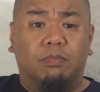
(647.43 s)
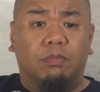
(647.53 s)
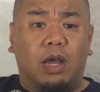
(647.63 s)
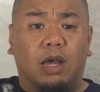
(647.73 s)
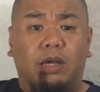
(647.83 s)

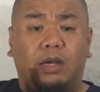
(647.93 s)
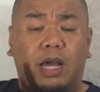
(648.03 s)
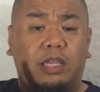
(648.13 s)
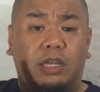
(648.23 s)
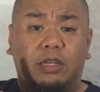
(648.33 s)
I
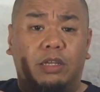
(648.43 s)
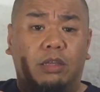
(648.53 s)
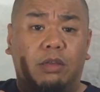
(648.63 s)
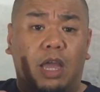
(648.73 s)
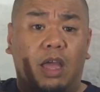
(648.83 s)
think
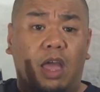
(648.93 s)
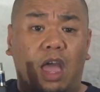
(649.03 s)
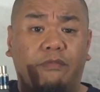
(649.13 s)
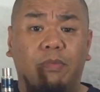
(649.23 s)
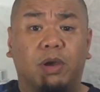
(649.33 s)

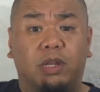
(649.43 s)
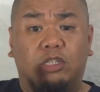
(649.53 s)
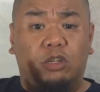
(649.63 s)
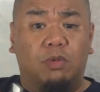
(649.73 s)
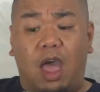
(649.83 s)
everybody
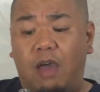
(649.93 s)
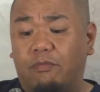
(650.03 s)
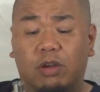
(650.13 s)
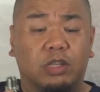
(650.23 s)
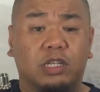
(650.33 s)
should have
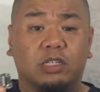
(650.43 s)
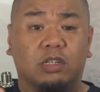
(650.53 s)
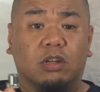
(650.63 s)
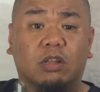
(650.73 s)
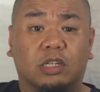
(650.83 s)
one of these in
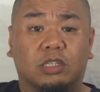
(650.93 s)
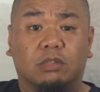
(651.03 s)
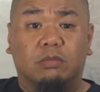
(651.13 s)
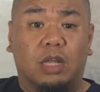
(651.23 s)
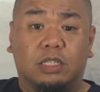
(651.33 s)
their collection.
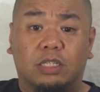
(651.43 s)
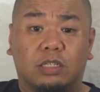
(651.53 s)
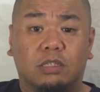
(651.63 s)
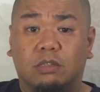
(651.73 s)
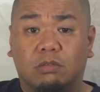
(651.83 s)

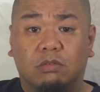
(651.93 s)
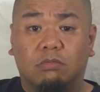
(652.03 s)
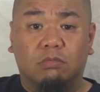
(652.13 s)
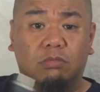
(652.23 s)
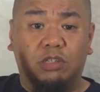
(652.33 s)
That's
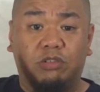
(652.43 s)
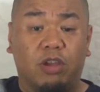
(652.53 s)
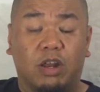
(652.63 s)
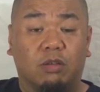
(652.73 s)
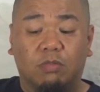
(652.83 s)
straight up.